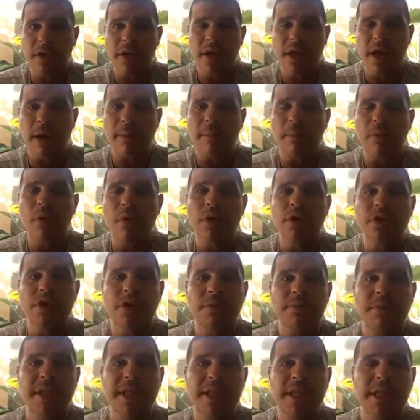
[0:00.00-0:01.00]
And I'm going
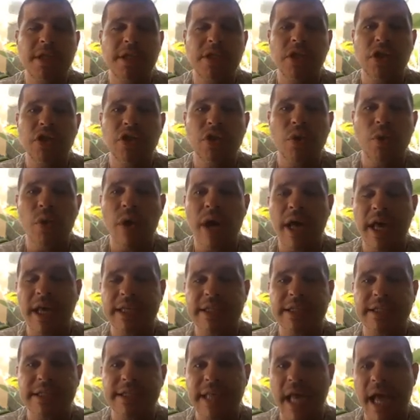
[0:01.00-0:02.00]
to be teaching you
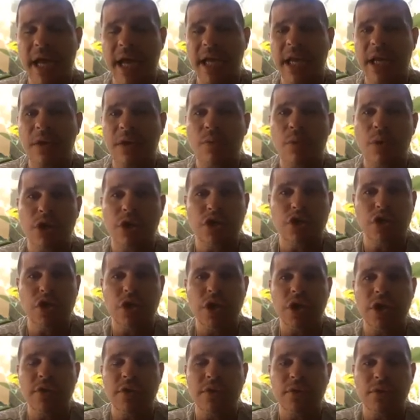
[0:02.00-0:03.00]
exactly what you
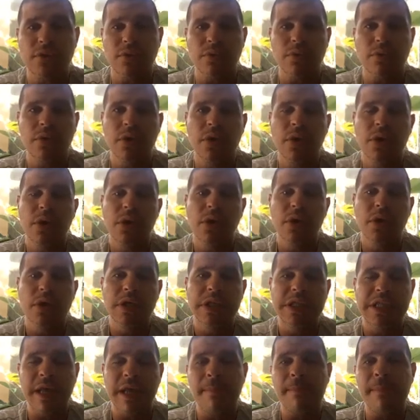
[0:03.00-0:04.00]
need to do
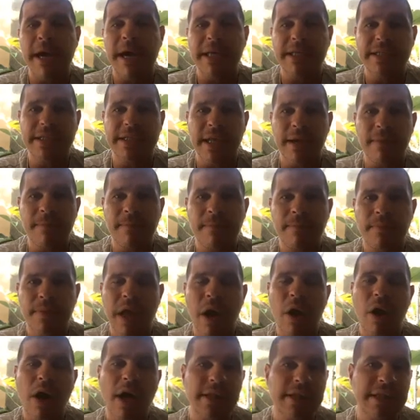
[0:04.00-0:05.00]
step by step.
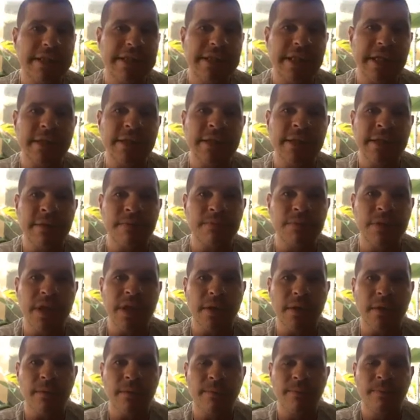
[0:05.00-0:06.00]
Now, understand
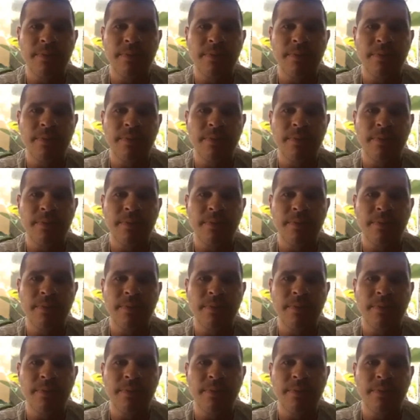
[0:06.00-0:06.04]
something.